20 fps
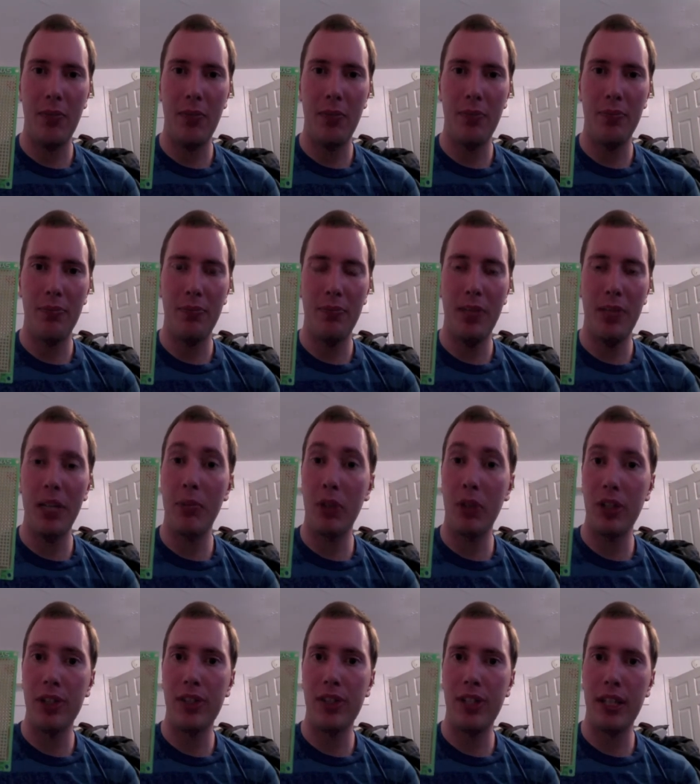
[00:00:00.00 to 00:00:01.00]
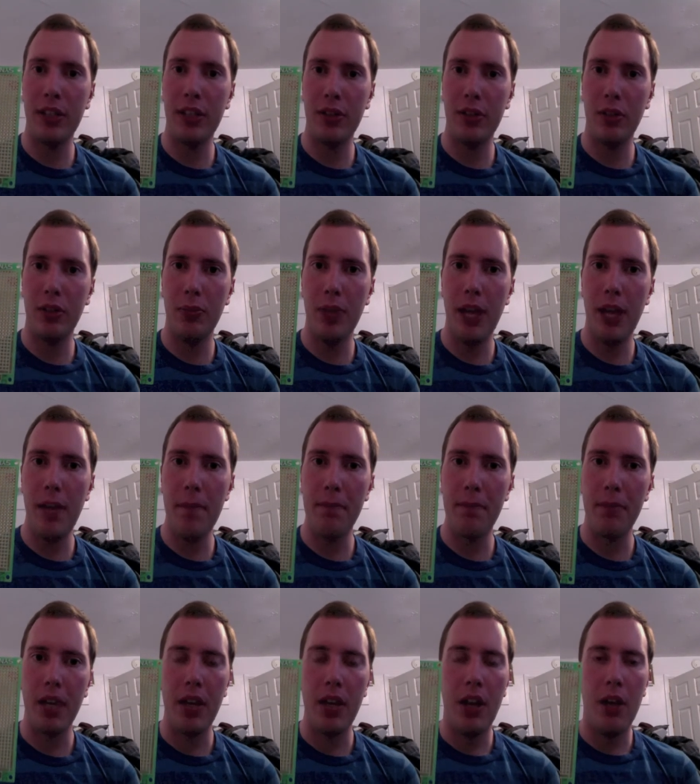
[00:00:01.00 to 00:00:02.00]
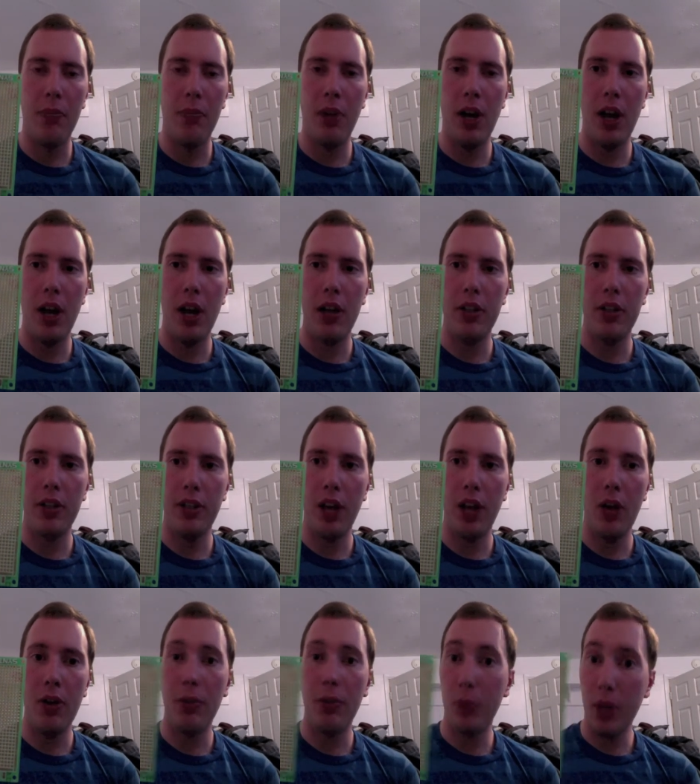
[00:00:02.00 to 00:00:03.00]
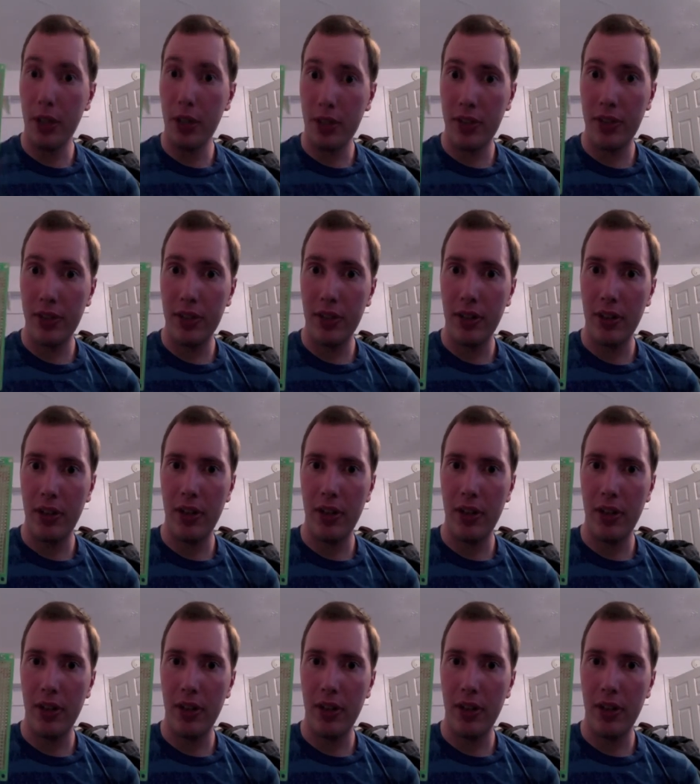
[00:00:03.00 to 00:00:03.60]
minimalistic a little bit, but it works.